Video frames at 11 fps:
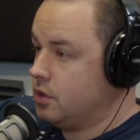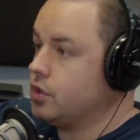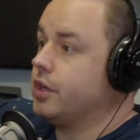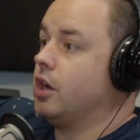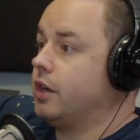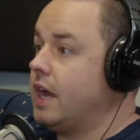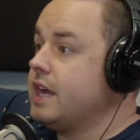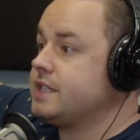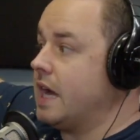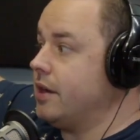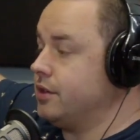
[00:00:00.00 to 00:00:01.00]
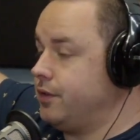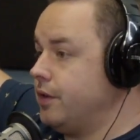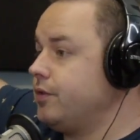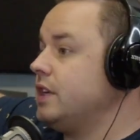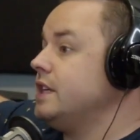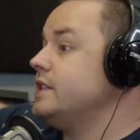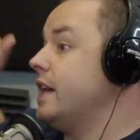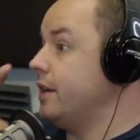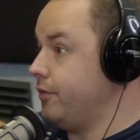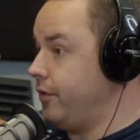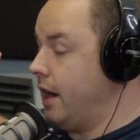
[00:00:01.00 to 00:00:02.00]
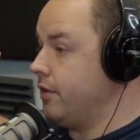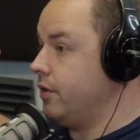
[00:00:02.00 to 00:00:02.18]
So, like, our case count is 15, 10, and 5.